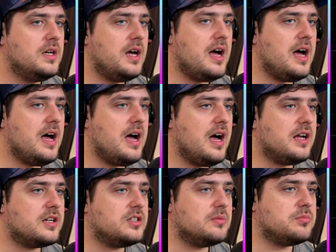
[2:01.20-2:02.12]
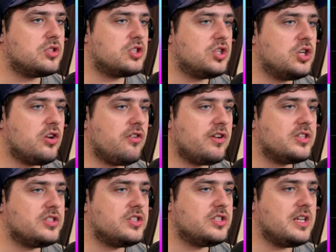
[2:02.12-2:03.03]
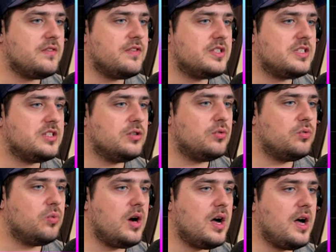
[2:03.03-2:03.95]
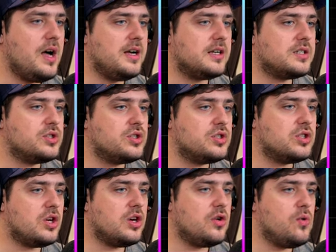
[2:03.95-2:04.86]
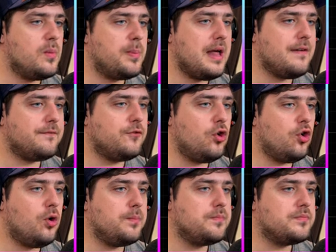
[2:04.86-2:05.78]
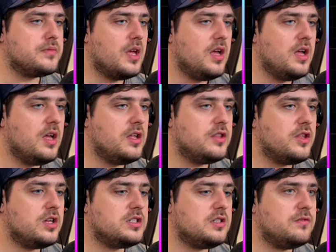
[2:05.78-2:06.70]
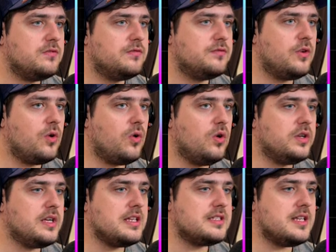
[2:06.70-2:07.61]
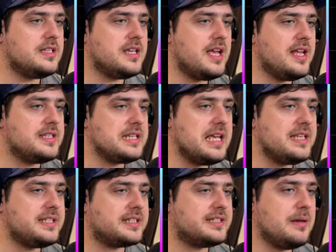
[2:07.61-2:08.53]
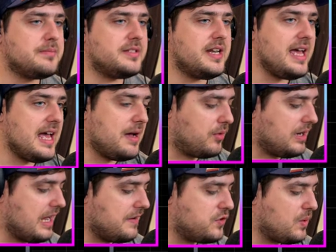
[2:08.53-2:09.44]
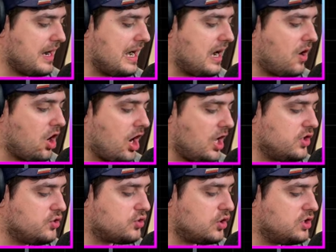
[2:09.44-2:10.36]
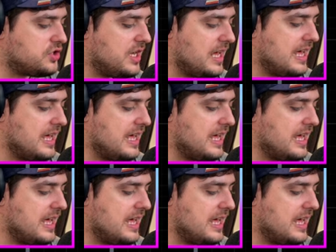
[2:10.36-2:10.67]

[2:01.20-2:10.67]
uh because I'm just curious to see if it still works. So platform thirty-four, yes, is it's it's accepted it, and we'll have you at our one hundred